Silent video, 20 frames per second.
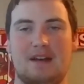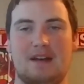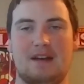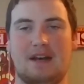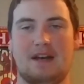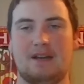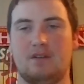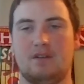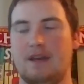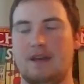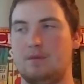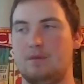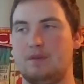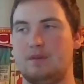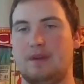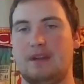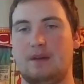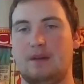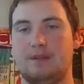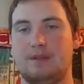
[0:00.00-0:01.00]
I don't. It was
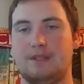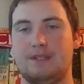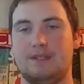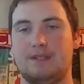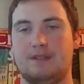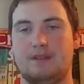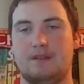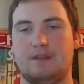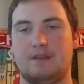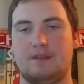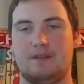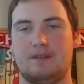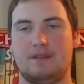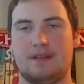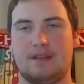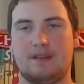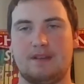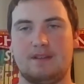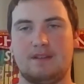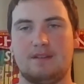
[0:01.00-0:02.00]
when I was
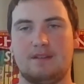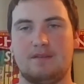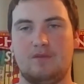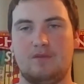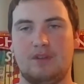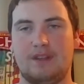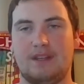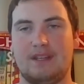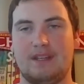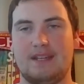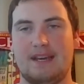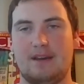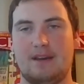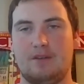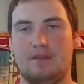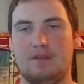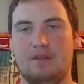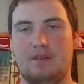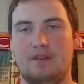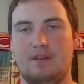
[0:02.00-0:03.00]
like really
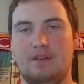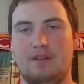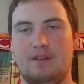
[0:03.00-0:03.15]
down